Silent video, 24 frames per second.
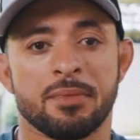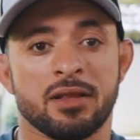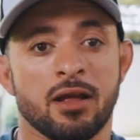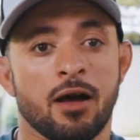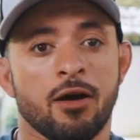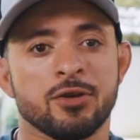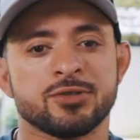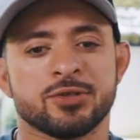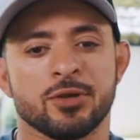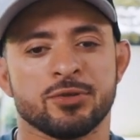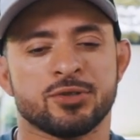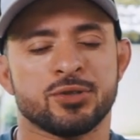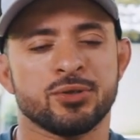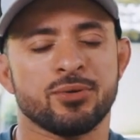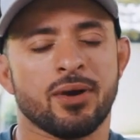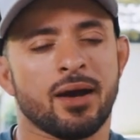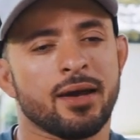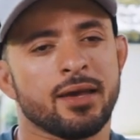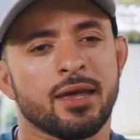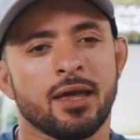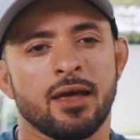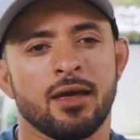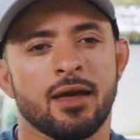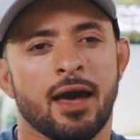And also too,
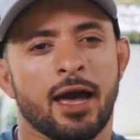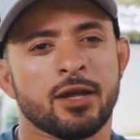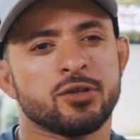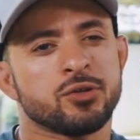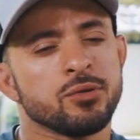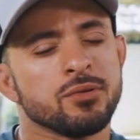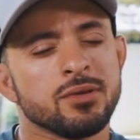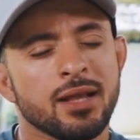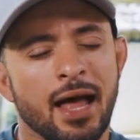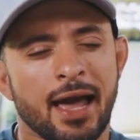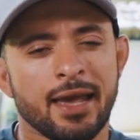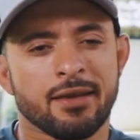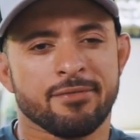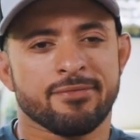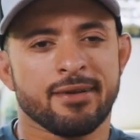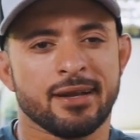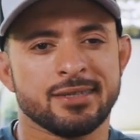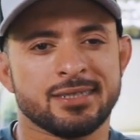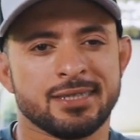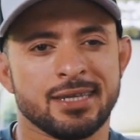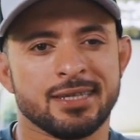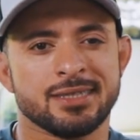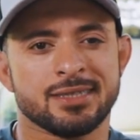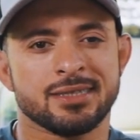I do like
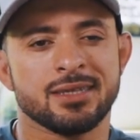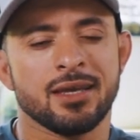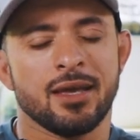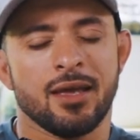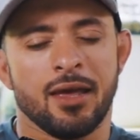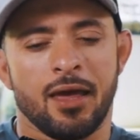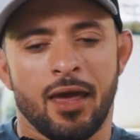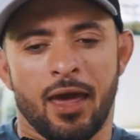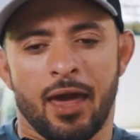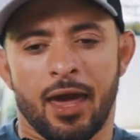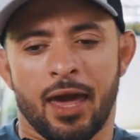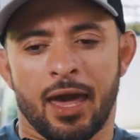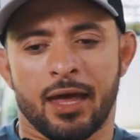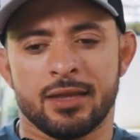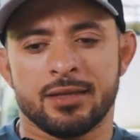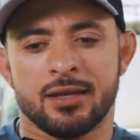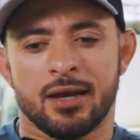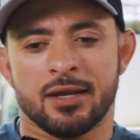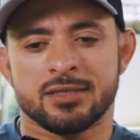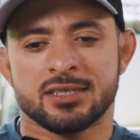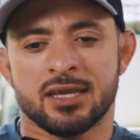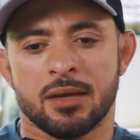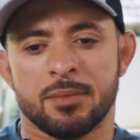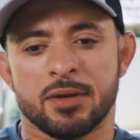Frenchies, and
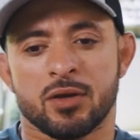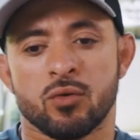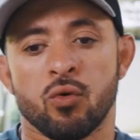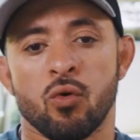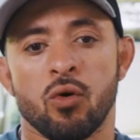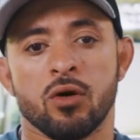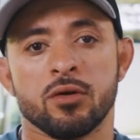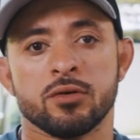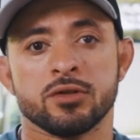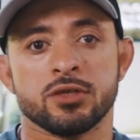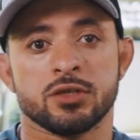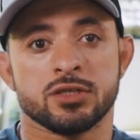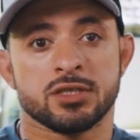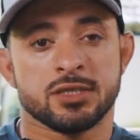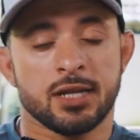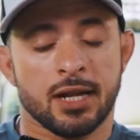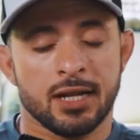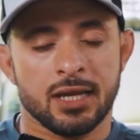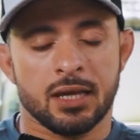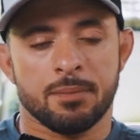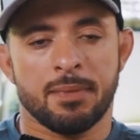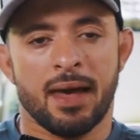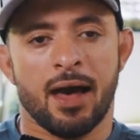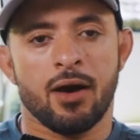it's going to be cool
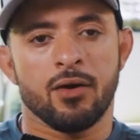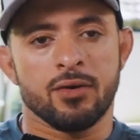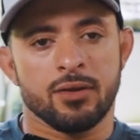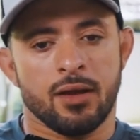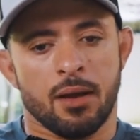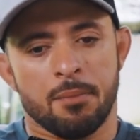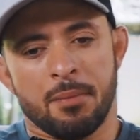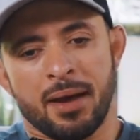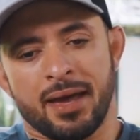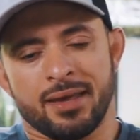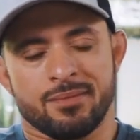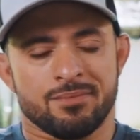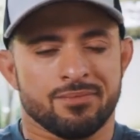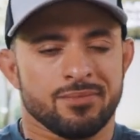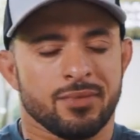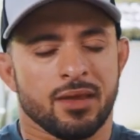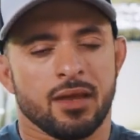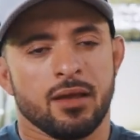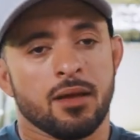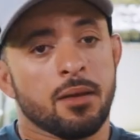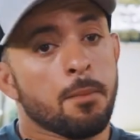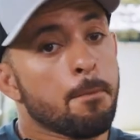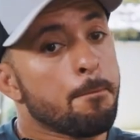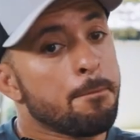studying them out. And I might
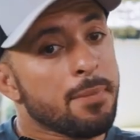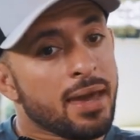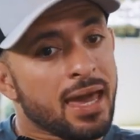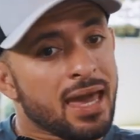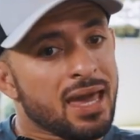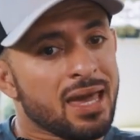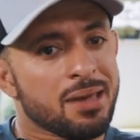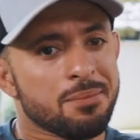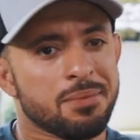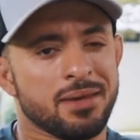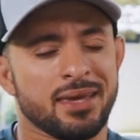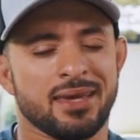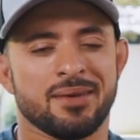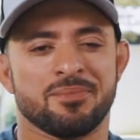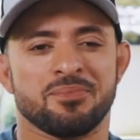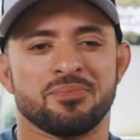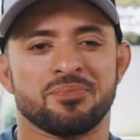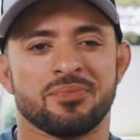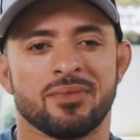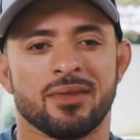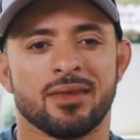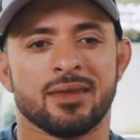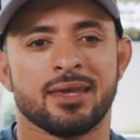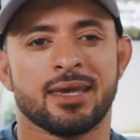maybe
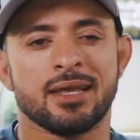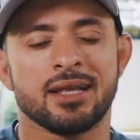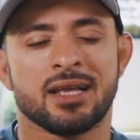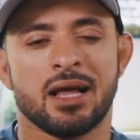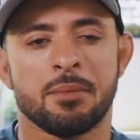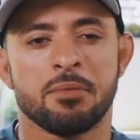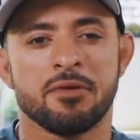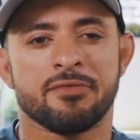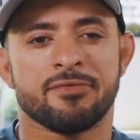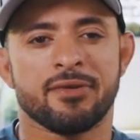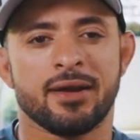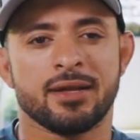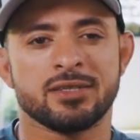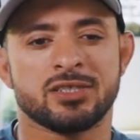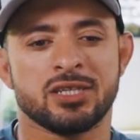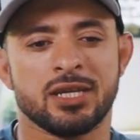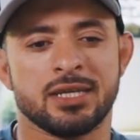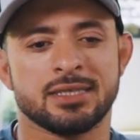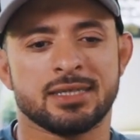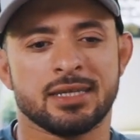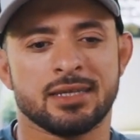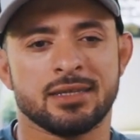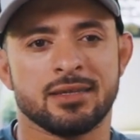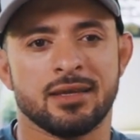get a couple of
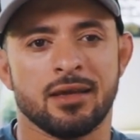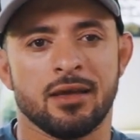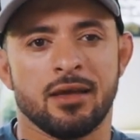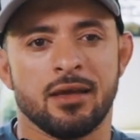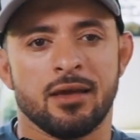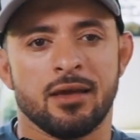Frenchies and